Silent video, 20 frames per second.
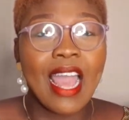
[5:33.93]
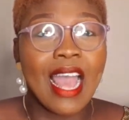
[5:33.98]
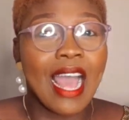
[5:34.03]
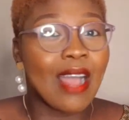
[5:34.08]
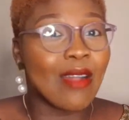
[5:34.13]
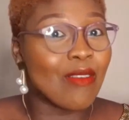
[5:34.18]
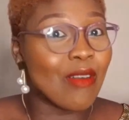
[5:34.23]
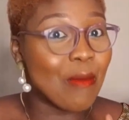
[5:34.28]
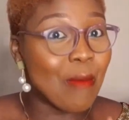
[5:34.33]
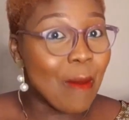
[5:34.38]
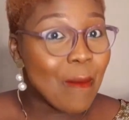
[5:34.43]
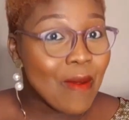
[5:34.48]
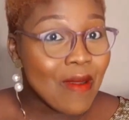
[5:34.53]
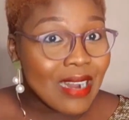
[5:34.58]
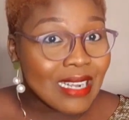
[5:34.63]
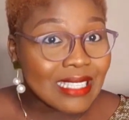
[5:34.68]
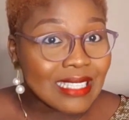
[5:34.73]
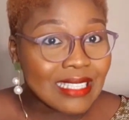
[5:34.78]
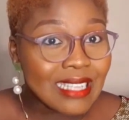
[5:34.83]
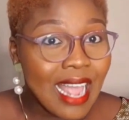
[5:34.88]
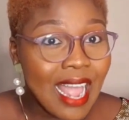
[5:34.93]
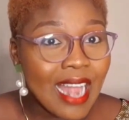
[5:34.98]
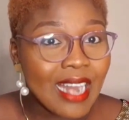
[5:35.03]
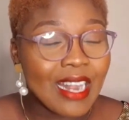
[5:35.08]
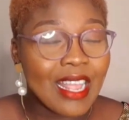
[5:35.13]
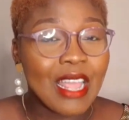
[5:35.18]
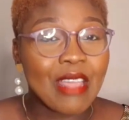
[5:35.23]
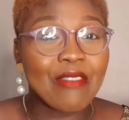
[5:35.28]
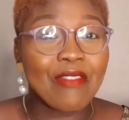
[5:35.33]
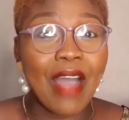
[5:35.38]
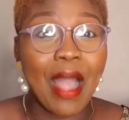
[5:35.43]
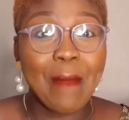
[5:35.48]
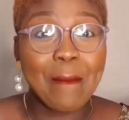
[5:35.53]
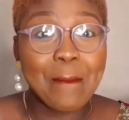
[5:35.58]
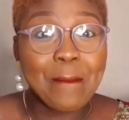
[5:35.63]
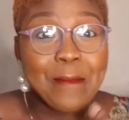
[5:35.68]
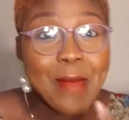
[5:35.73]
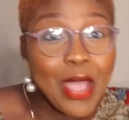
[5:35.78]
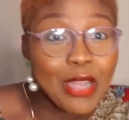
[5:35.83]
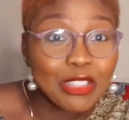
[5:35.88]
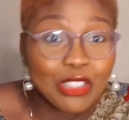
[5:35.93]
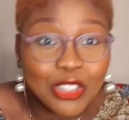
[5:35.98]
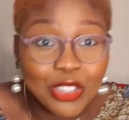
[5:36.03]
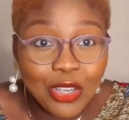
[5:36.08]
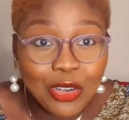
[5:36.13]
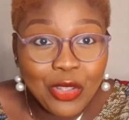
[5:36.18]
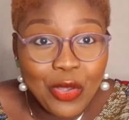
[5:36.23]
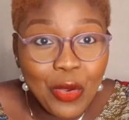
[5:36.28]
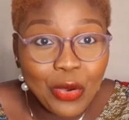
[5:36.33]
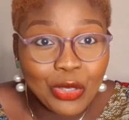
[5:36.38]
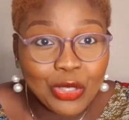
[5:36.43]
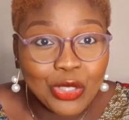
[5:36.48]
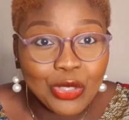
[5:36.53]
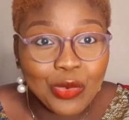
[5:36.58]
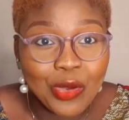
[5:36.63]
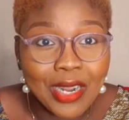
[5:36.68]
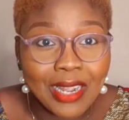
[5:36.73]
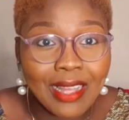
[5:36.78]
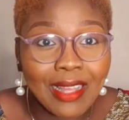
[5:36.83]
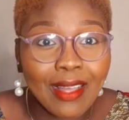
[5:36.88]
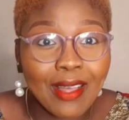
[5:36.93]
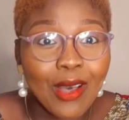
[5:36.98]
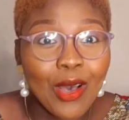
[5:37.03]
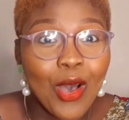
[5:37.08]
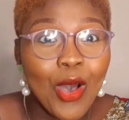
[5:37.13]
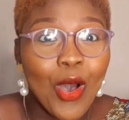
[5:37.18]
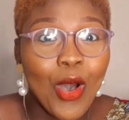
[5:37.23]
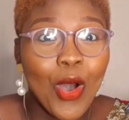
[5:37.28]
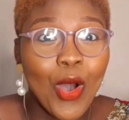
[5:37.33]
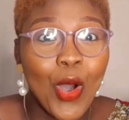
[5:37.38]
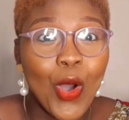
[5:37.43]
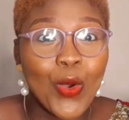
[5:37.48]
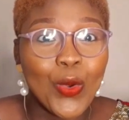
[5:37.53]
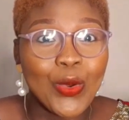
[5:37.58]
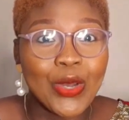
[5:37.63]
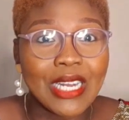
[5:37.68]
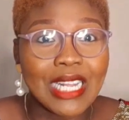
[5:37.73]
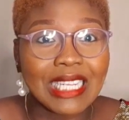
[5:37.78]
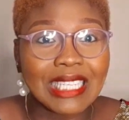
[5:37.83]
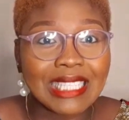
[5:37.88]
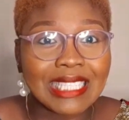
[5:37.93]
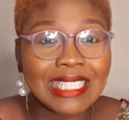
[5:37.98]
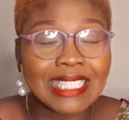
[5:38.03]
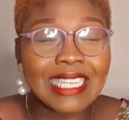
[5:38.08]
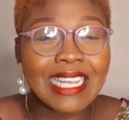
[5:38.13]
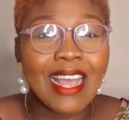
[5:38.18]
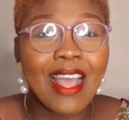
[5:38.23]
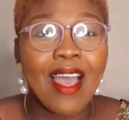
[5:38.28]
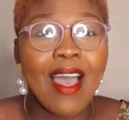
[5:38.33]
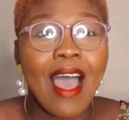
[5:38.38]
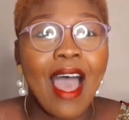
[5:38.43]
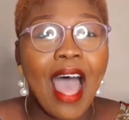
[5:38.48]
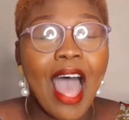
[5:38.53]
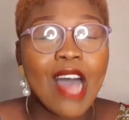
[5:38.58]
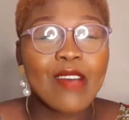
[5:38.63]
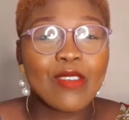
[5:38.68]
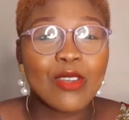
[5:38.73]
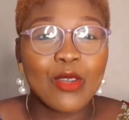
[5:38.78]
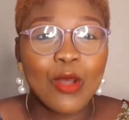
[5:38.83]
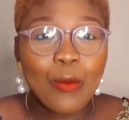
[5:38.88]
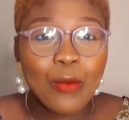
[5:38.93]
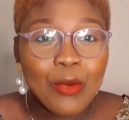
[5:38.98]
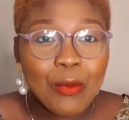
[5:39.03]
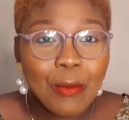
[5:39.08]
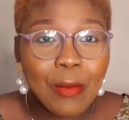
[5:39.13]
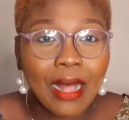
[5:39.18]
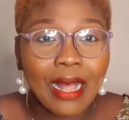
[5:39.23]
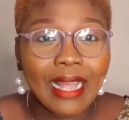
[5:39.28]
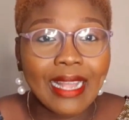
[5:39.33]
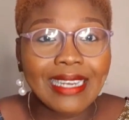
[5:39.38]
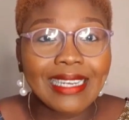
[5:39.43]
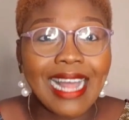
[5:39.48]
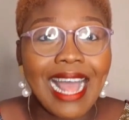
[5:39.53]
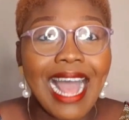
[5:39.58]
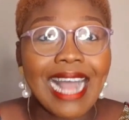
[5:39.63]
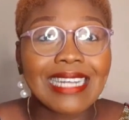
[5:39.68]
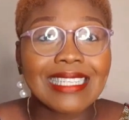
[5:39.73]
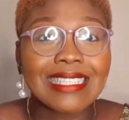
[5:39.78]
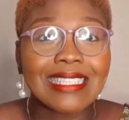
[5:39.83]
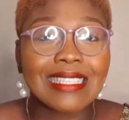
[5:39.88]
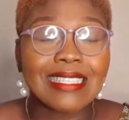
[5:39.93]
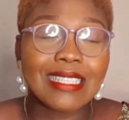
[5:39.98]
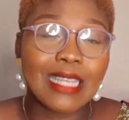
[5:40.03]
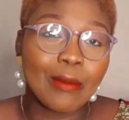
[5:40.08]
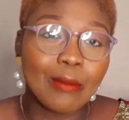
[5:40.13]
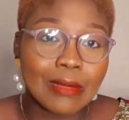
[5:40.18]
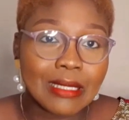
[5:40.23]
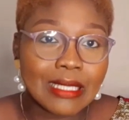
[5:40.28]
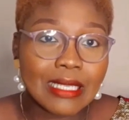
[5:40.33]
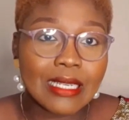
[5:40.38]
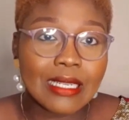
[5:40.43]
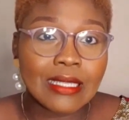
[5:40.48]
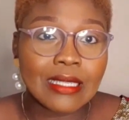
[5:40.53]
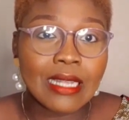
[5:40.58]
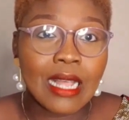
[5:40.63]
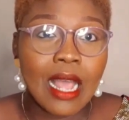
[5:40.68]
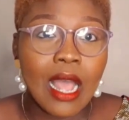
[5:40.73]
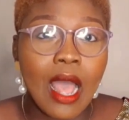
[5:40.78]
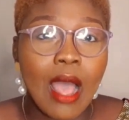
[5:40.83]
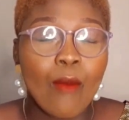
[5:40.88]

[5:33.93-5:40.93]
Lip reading: Remember I said, if I mention your trigger, own it. Have an open mind, accept it.